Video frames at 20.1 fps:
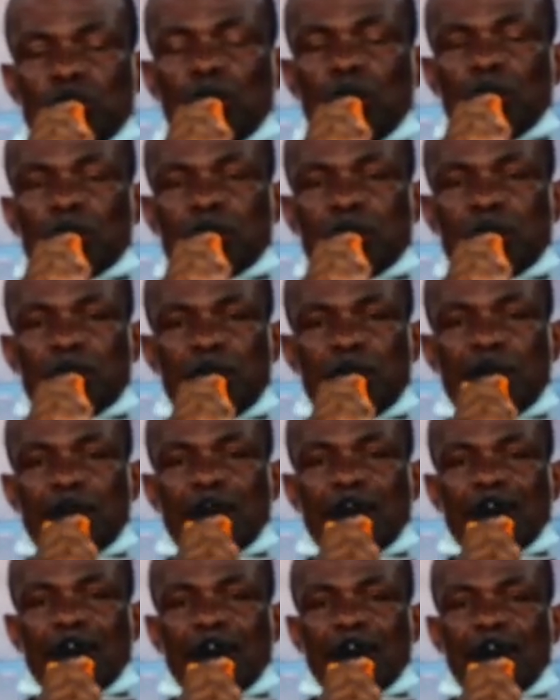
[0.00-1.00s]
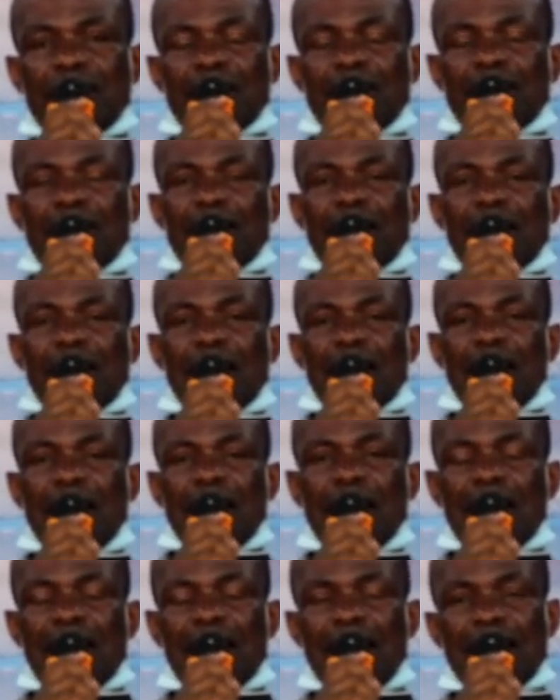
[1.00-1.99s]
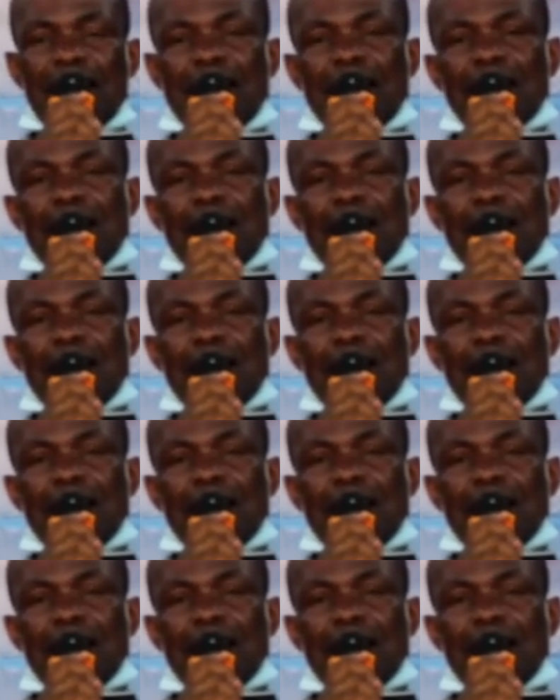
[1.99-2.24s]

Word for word: not uh,